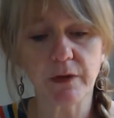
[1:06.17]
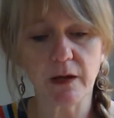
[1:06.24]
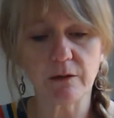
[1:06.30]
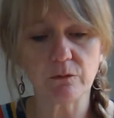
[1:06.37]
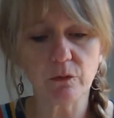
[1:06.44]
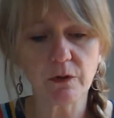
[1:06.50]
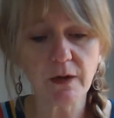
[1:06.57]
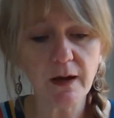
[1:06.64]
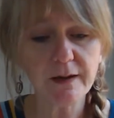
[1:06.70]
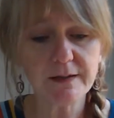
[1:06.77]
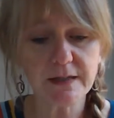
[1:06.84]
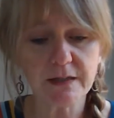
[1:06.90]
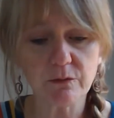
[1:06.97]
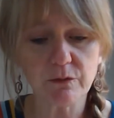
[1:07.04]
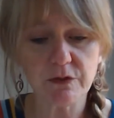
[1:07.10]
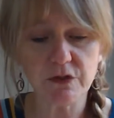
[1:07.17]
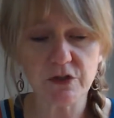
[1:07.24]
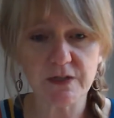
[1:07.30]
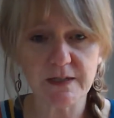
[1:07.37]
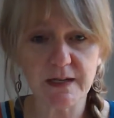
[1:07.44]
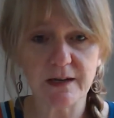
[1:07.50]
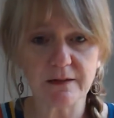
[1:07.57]
And what I did was
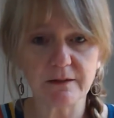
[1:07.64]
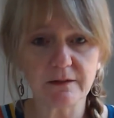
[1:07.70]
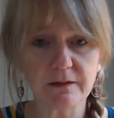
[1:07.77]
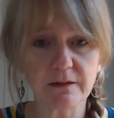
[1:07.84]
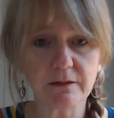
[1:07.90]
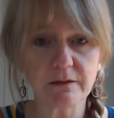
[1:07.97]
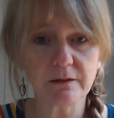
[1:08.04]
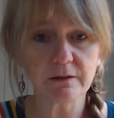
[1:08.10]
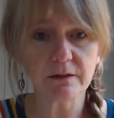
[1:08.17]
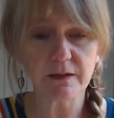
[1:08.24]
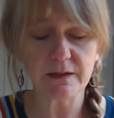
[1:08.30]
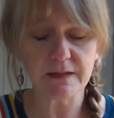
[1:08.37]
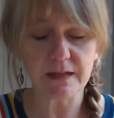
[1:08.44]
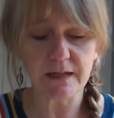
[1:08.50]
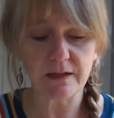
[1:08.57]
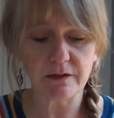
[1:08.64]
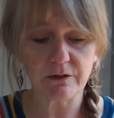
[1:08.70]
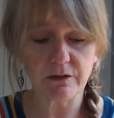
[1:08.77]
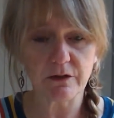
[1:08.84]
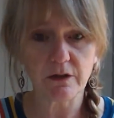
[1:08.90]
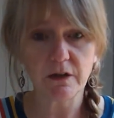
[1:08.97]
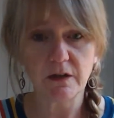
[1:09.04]
just had a little
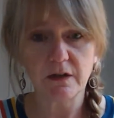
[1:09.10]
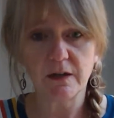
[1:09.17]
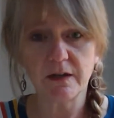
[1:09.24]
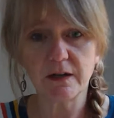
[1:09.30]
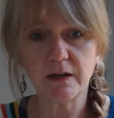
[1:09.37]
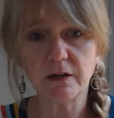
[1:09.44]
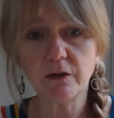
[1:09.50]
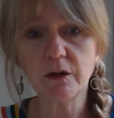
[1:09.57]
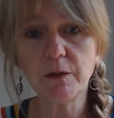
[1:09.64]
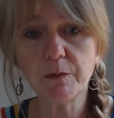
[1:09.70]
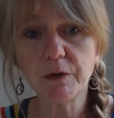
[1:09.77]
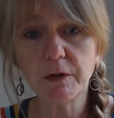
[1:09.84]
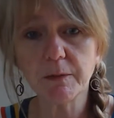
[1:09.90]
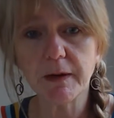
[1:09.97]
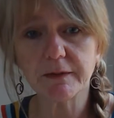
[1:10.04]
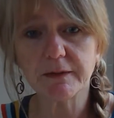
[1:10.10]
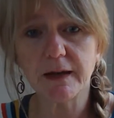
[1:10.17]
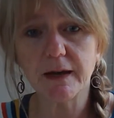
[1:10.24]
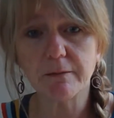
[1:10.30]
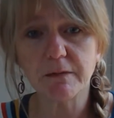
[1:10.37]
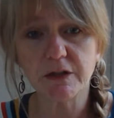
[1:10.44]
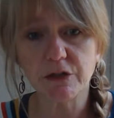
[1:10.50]
container, and I only put about
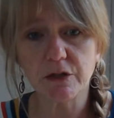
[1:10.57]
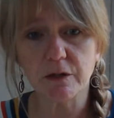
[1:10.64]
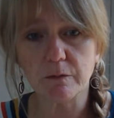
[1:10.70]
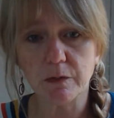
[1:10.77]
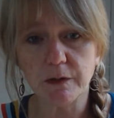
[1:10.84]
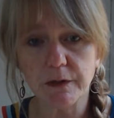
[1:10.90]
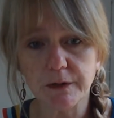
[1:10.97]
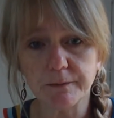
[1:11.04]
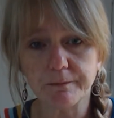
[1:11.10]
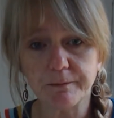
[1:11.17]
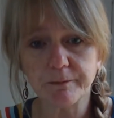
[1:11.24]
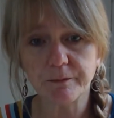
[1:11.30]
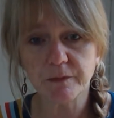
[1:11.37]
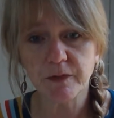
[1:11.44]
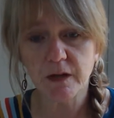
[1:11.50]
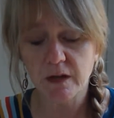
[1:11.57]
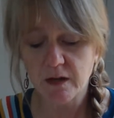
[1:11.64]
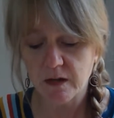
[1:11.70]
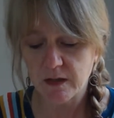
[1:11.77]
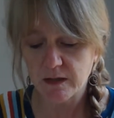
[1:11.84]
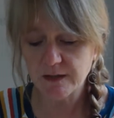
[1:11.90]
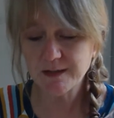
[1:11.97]
that much in the bottom.
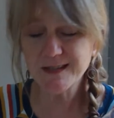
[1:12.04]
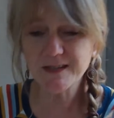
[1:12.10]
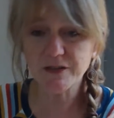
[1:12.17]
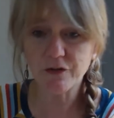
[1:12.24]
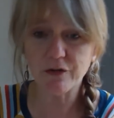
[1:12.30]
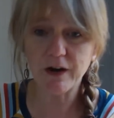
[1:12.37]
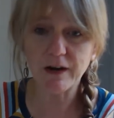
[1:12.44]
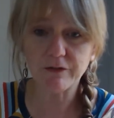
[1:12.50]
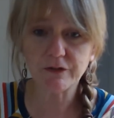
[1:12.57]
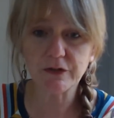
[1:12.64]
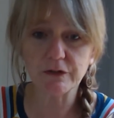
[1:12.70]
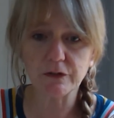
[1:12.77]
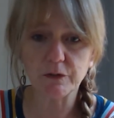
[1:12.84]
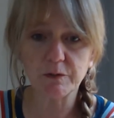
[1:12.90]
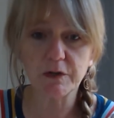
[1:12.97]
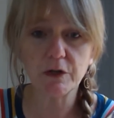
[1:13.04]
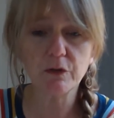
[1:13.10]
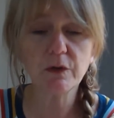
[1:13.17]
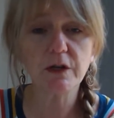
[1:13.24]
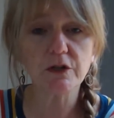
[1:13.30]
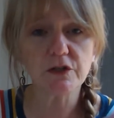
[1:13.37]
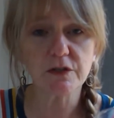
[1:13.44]
This is craft glue, but you
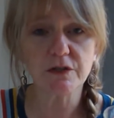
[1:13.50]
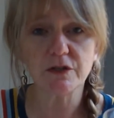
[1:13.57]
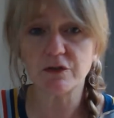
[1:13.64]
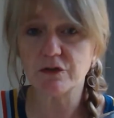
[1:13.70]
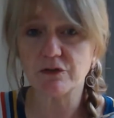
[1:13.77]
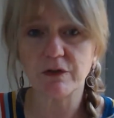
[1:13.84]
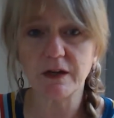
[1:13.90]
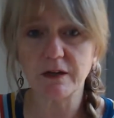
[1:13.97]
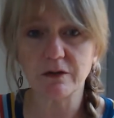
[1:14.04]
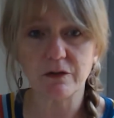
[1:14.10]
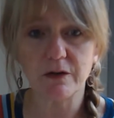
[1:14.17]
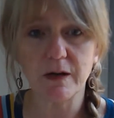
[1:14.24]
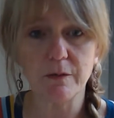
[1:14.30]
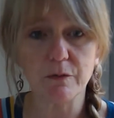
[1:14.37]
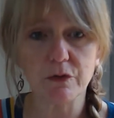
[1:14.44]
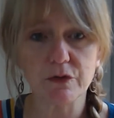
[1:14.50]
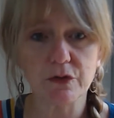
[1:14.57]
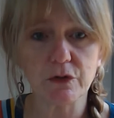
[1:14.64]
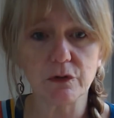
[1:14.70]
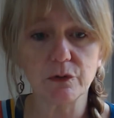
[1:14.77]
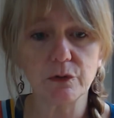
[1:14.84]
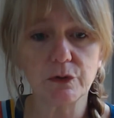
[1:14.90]
can just use regular Elmer's
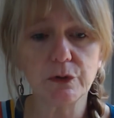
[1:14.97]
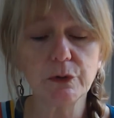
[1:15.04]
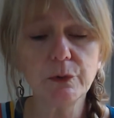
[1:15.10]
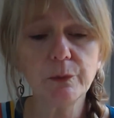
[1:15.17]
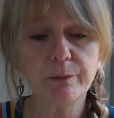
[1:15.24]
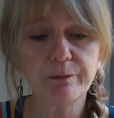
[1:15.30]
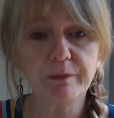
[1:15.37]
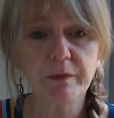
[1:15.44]
glue too.